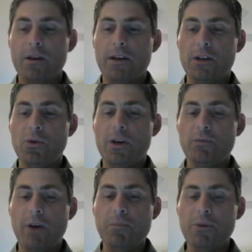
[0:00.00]
Now you can
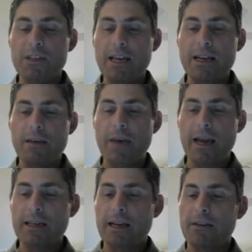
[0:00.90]
represent a
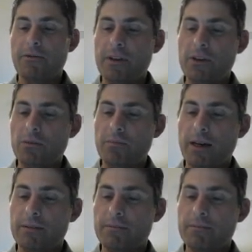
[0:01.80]
magnetic field
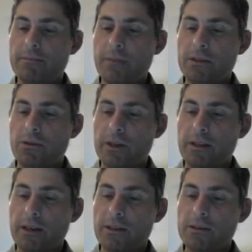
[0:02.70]
by doing
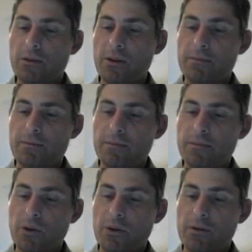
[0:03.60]
this. You can
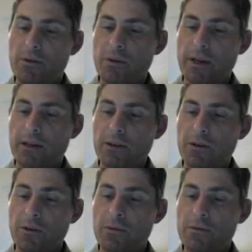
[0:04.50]
do like a
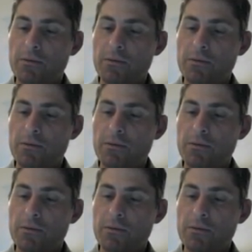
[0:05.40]
little